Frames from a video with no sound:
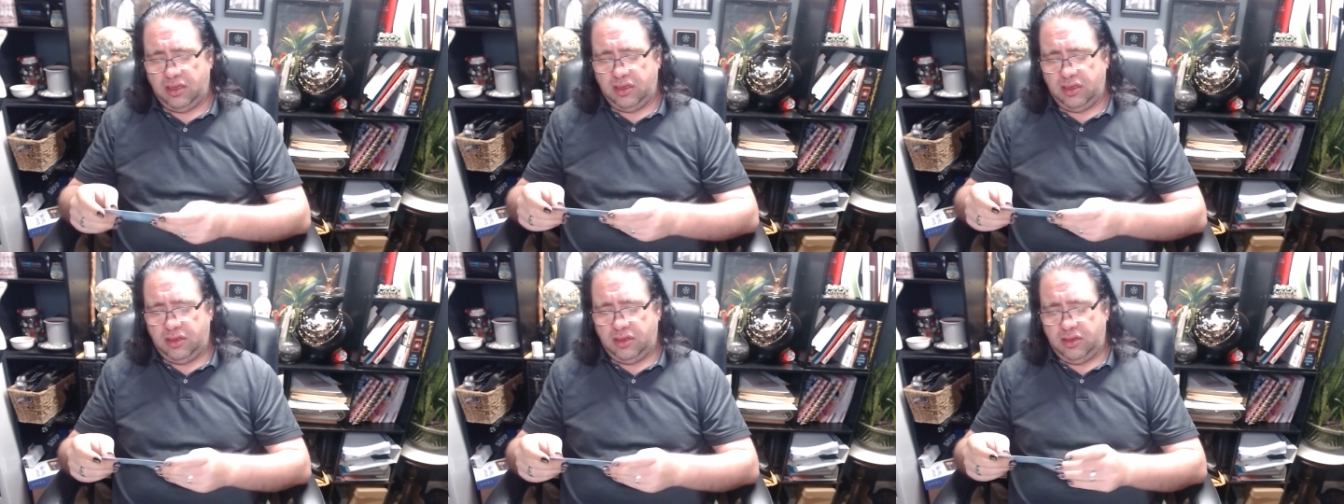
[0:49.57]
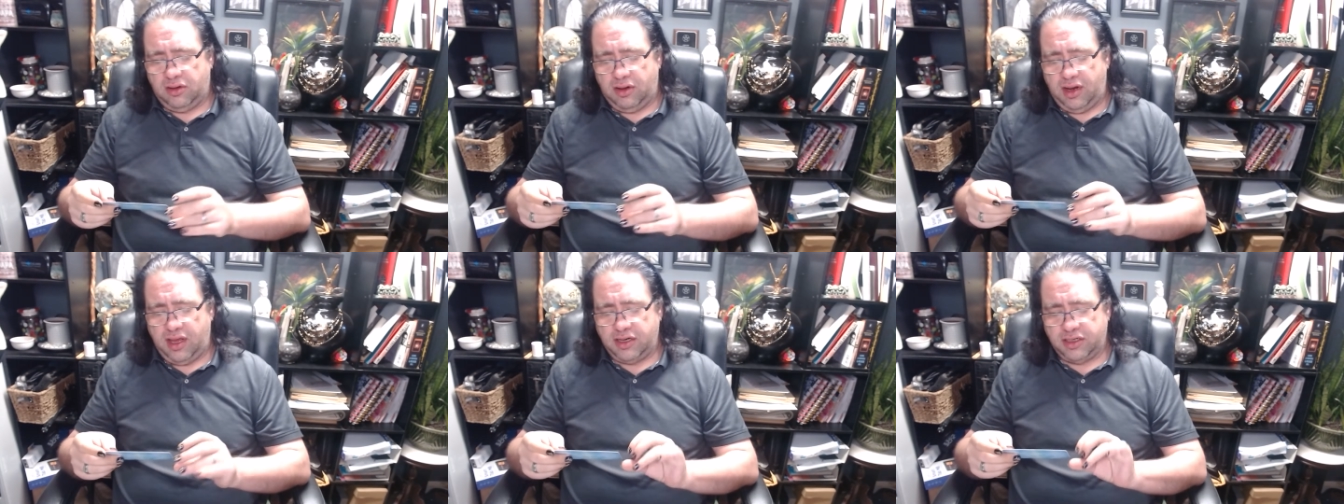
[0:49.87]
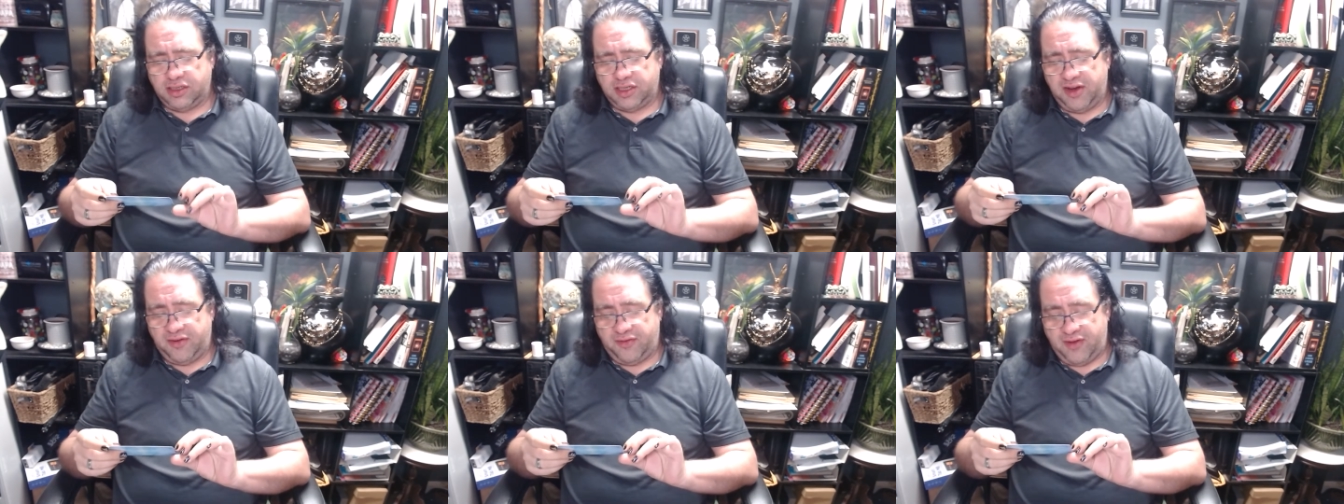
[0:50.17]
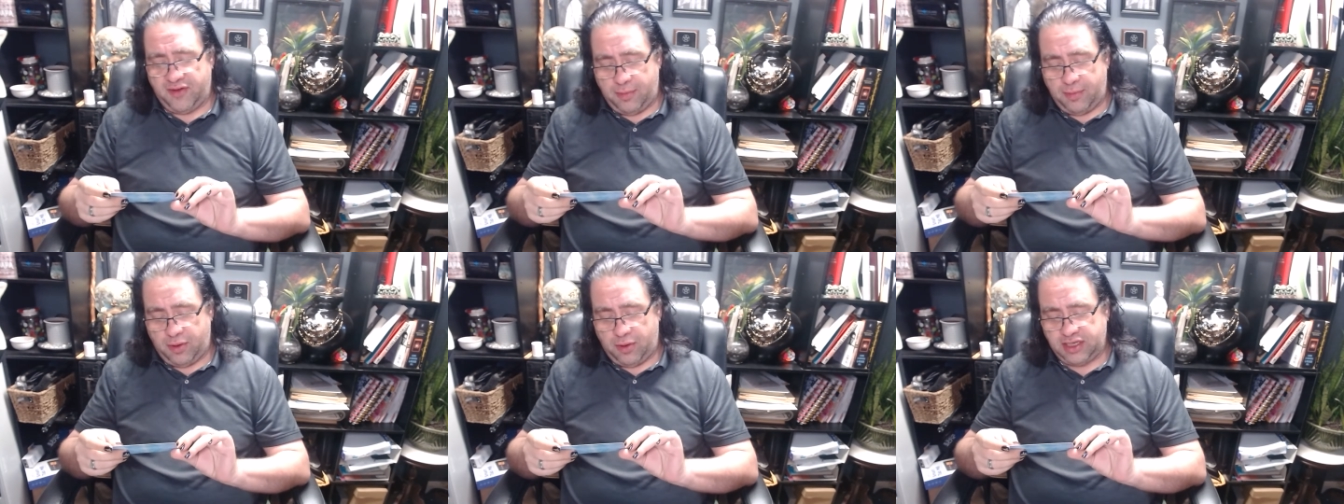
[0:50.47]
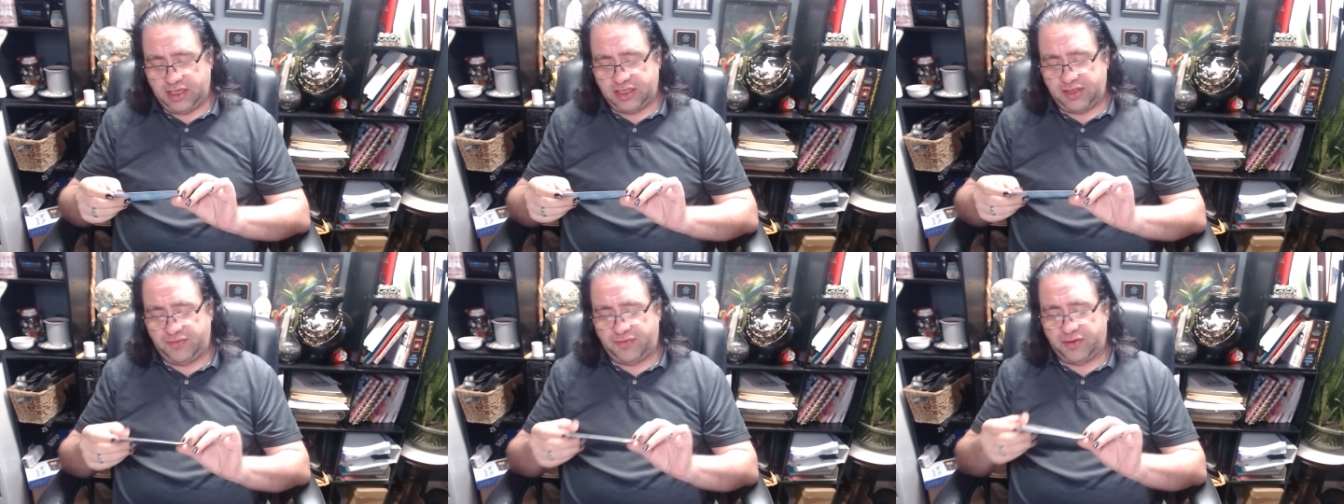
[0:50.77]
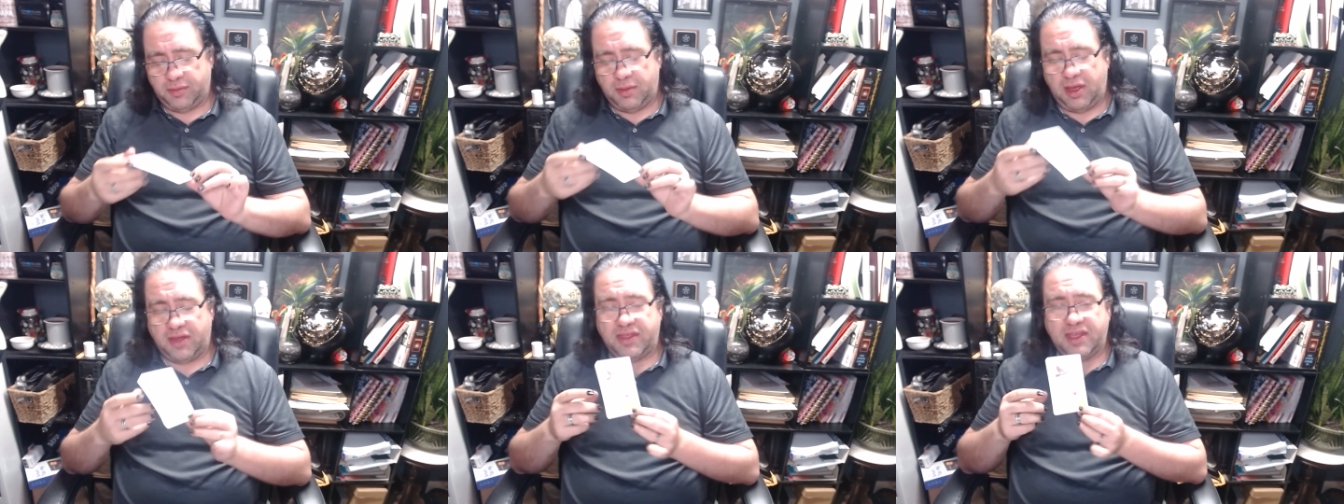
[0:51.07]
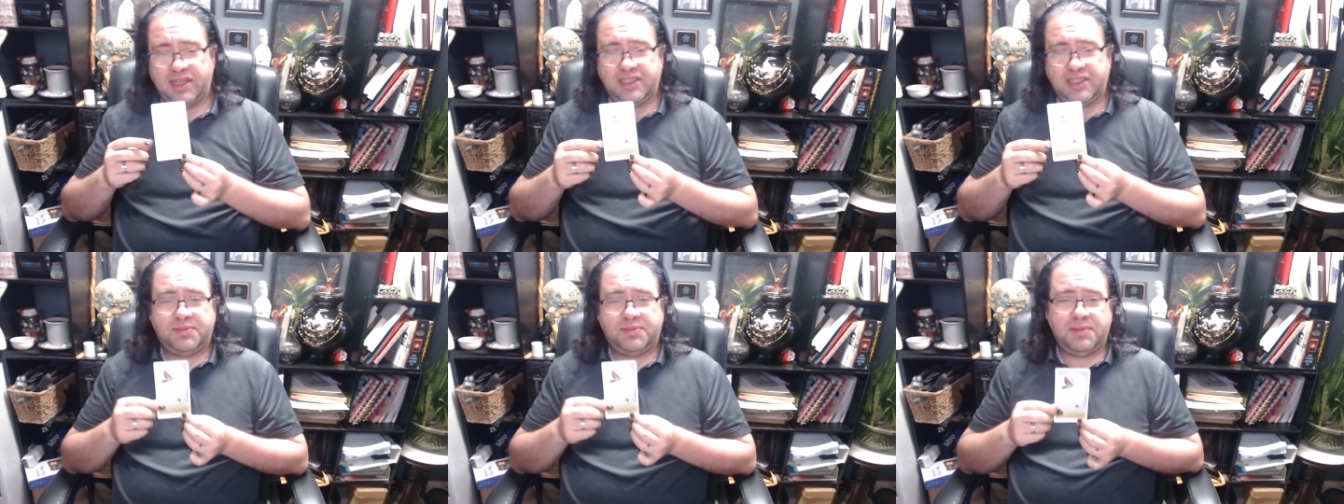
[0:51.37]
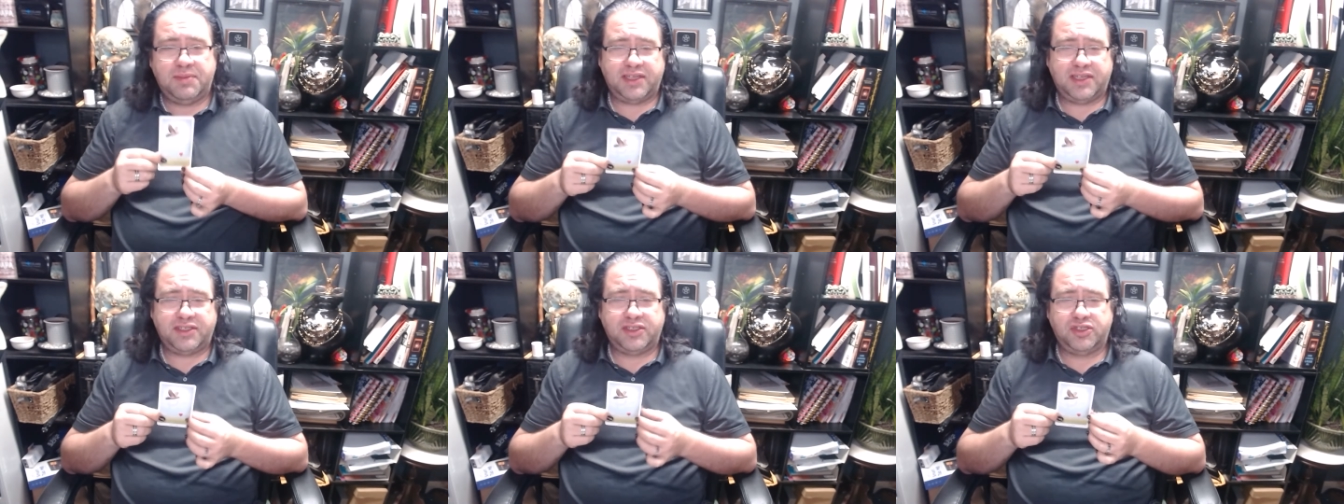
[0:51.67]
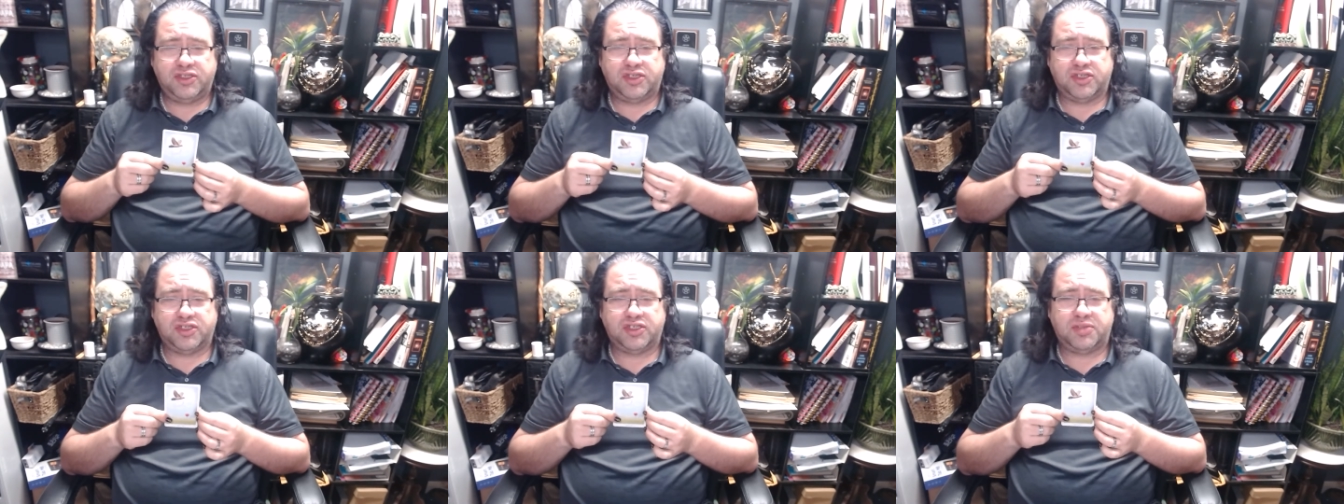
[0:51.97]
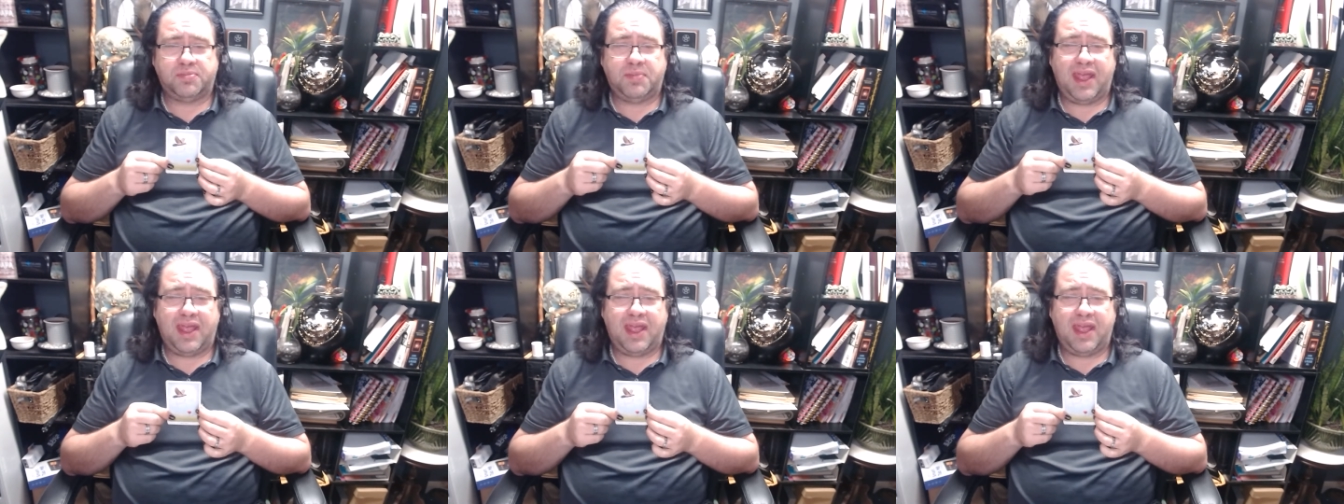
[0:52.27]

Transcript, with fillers: your energy vibration for the month, it's messengers.